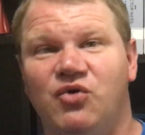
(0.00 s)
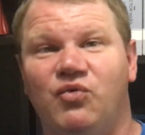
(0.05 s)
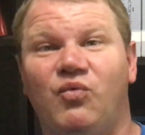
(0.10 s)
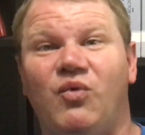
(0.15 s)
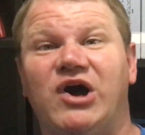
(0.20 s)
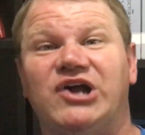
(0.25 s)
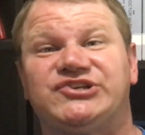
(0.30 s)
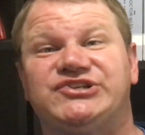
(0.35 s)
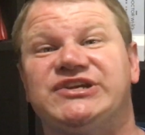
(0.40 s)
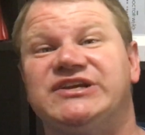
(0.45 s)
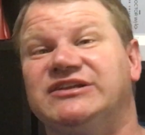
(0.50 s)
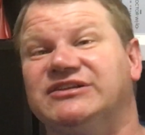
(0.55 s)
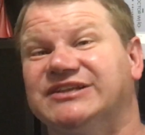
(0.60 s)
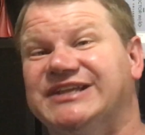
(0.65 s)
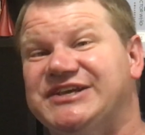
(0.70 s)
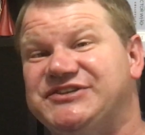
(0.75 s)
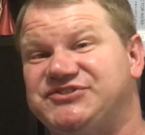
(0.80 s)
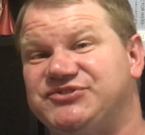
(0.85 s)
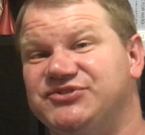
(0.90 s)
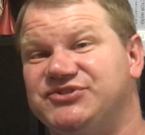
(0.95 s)
Watching
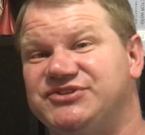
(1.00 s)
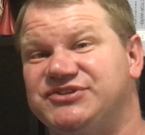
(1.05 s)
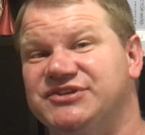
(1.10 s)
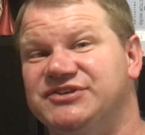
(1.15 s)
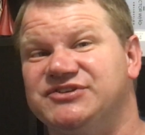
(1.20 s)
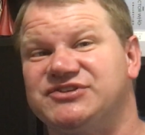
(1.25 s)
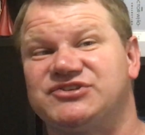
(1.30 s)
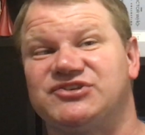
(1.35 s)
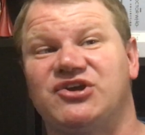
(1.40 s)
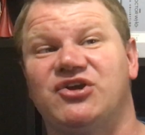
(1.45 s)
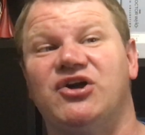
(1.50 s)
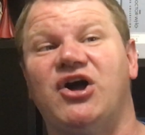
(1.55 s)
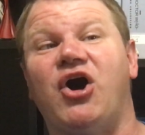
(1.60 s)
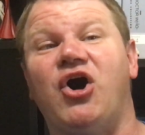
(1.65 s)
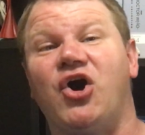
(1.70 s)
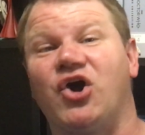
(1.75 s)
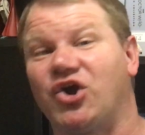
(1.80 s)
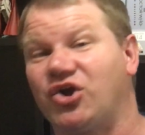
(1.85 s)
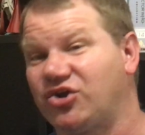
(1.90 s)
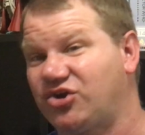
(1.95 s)
Lesterson's
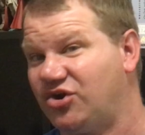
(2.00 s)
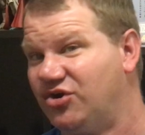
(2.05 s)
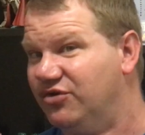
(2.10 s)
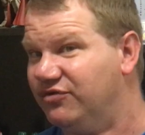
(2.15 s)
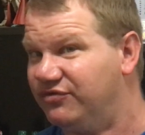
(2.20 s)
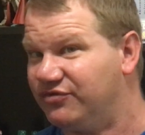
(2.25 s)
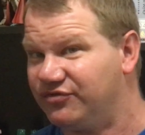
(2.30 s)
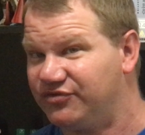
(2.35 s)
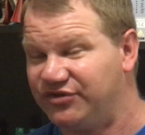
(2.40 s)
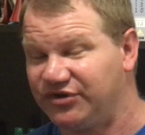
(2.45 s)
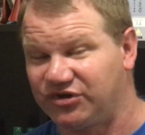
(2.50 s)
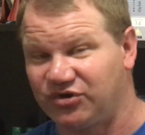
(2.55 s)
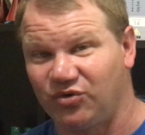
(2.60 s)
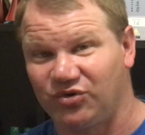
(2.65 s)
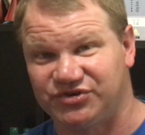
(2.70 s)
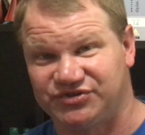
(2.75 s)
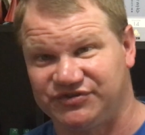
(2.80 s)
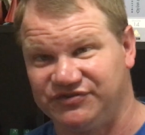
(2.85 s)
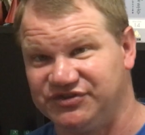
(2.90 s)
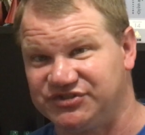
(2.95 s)
arc over the
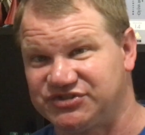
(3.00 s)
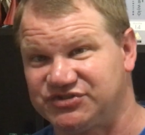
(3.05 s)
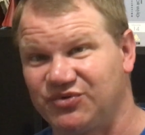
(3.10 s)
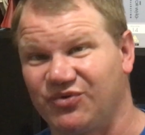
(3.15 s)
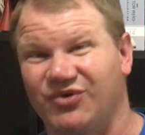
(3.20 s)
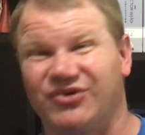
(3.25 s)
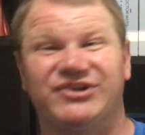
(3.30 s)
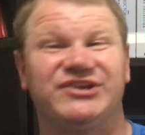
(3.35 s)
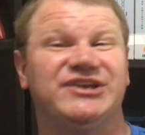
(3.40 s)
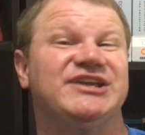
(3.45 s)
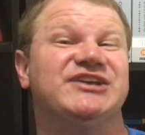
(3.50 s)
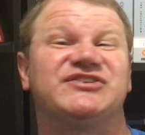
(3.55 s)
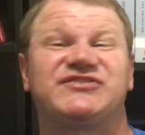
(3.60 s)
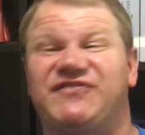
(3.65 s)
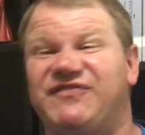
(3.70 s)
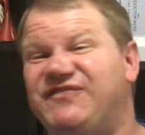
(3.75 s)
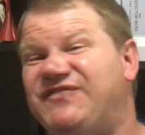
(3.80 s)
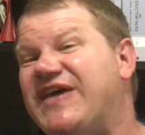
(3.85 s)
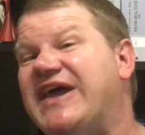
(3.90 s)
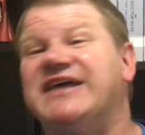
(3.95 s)
course of the story is
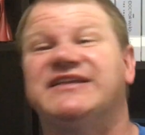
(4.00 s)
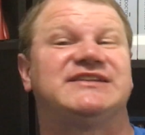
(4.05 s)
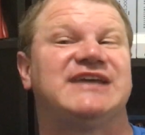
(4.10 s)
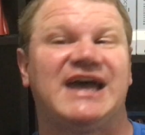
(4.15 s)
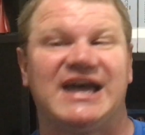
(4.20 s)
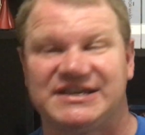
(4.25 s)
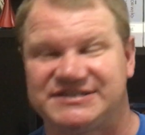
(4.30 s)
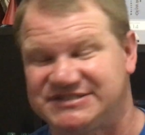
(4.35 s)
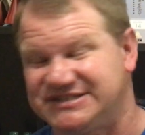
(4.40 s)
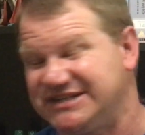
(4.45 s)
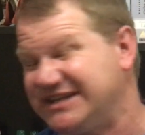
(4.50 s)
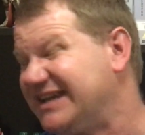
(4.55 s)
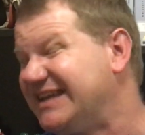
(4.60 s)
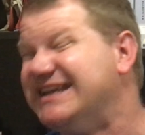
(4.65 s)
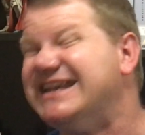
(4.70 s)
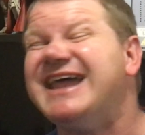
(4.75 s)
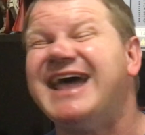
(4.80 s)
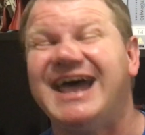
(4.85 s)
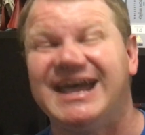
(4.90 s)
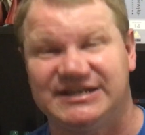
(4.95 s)
fantastic
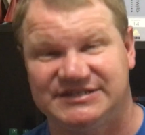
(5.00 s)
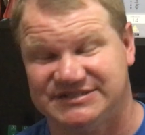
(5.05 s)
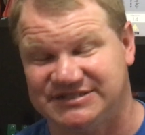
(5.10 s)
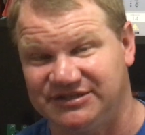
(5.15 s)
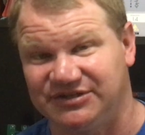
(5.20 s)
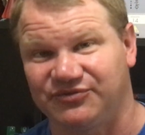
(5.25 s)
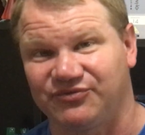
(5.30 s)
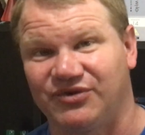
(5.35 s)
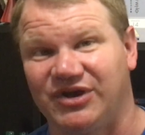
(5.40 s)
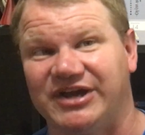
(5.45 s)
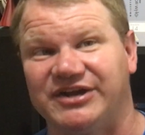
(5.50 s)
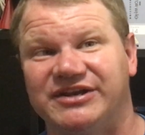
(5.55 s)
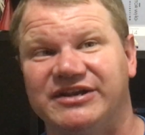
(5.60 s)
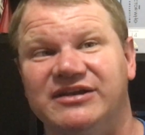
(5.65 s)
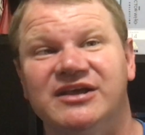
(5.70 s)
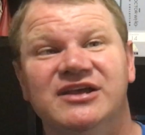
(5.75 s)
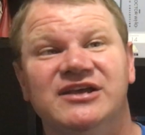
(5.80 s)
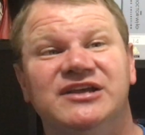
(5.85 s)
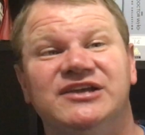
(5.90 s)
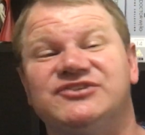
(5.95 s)
excellent writing.
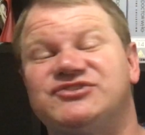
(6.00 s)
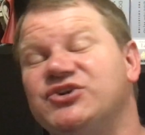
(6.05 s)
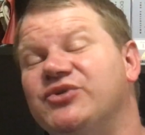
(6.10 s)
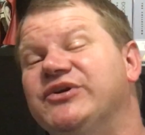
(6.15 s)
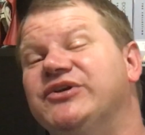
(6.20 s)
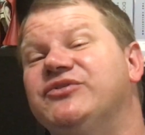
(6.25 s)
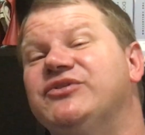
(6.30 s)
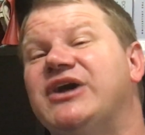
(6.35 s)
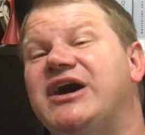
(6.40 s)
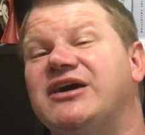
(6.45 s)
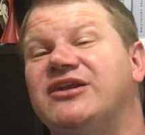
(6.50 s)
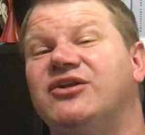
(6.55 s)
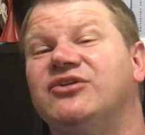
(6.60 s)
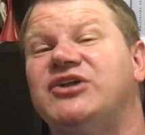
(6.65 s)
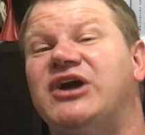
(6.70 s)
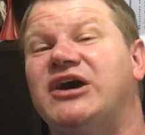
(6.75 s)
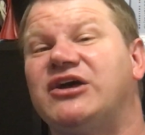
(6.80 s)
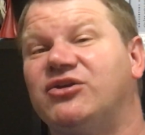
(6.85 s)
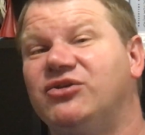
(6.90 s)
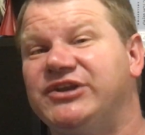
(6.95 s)
And so not,
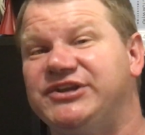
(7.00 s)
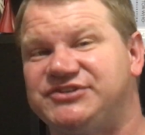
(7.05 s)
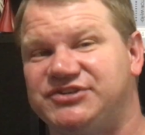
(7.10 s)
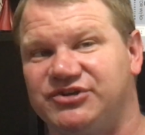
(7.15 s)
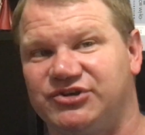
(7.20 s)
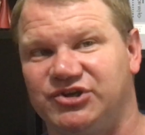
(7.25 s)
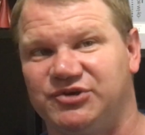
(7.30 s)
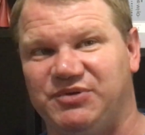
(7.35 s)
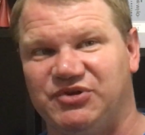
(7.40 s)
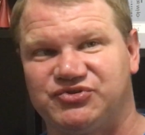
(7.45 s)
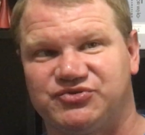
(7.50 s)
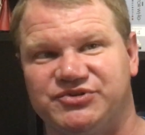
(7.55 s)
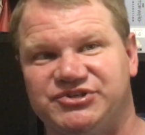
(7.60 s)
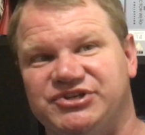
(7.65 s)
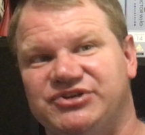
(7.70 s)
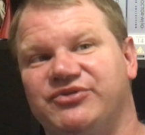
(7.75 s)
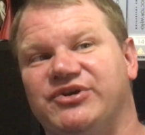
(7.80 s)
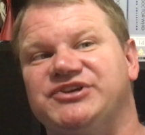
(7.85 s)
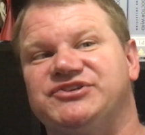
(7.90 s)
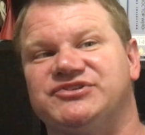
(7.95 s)
not only is it a good
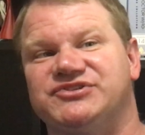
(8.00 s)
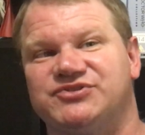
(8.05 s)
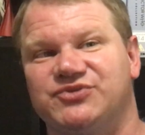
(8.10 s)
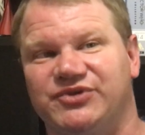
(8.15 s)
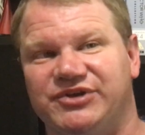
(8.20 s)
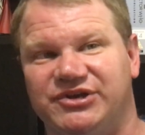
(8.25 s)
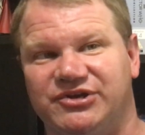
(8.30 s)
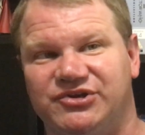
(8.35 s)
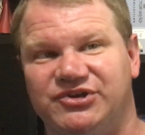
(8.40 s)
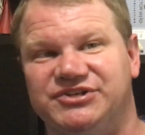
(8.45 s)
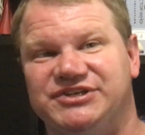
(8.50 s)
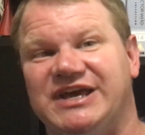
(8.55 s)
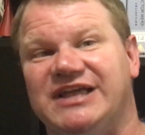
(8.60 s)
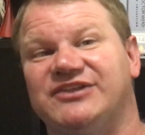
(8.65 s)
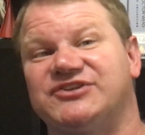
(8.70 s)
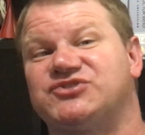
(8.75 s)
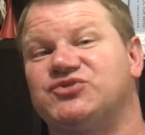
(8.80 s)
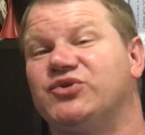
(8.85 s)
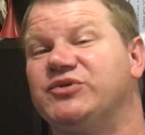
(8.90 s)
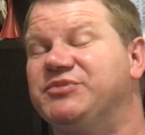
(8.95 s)
post-regeneration story and a good
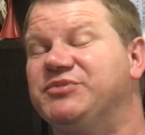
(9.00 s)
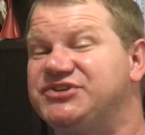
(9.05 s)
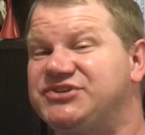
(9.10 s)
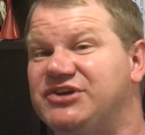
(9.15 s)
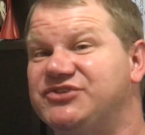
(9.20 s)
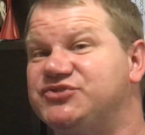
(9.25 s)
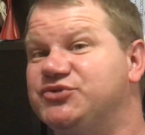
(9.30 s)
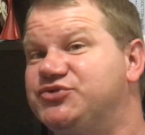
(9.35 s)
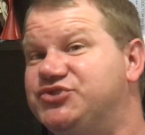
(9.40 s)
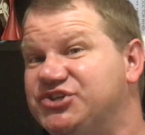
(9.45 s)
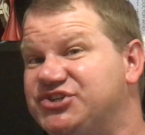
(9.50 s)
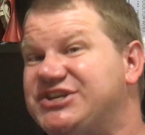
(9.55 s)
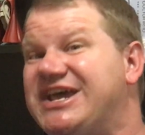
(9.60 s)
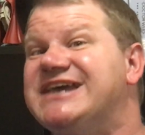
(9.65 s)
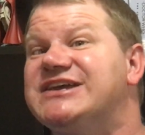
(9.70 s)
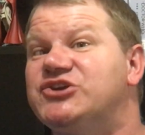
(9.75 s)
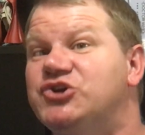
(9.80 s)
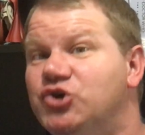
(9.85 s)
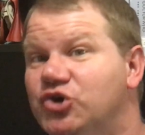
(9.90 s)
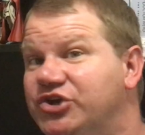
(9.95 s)
Dalek story, but it's also just
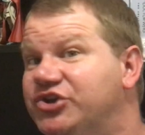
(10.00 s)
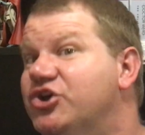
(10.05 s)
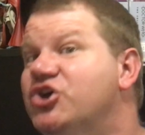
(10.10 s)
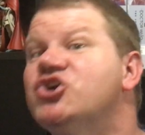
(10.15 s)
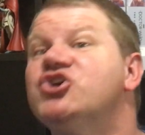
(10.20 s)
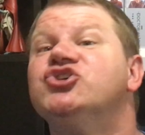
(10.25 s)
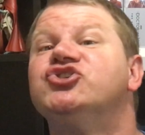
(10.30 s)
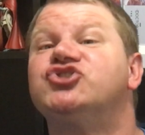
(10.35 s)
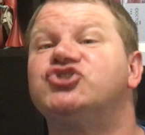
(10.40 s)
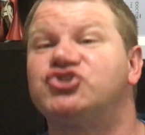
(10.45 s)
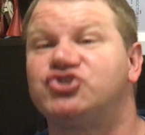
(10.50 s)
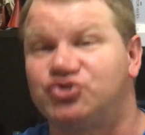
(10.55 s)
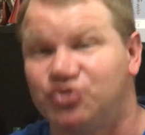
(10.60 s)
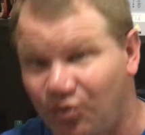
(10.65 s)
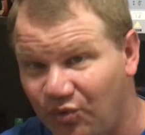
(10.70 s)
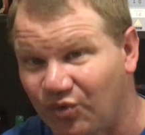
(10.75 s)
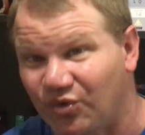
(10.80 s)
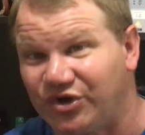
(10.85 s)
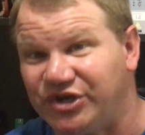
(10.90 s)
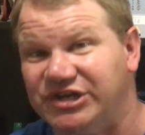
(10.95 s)
a good
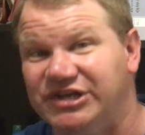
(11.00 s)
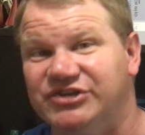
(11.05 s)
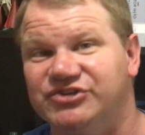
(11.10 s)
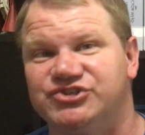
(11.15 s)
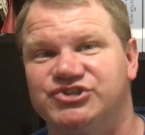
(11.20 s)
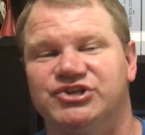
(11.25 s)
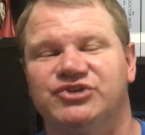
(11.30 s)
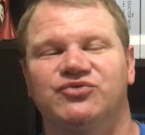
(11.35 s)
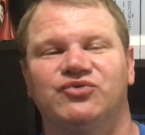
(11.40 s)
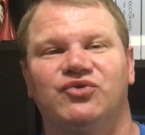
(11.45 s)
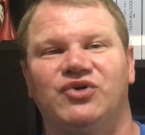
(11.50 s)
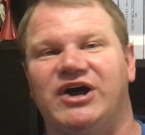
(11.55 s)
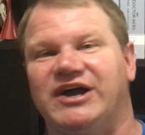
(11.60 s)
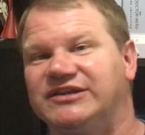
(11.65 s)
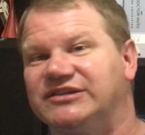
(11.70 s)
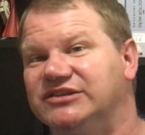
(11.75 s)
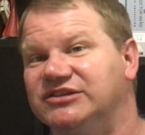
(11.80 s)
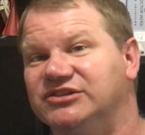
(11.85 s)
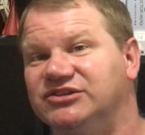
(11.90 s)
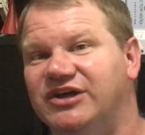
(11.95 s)
story in general.
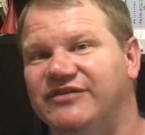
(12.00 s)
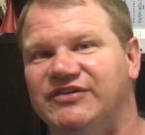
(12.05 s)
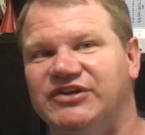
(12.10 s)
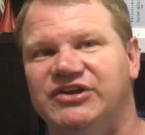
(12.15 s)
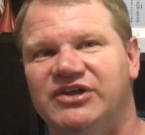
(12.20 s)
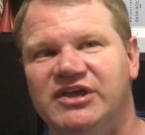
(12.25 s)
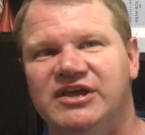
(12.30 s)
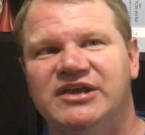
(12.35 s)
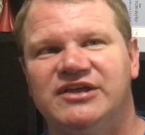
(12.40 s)
I love it.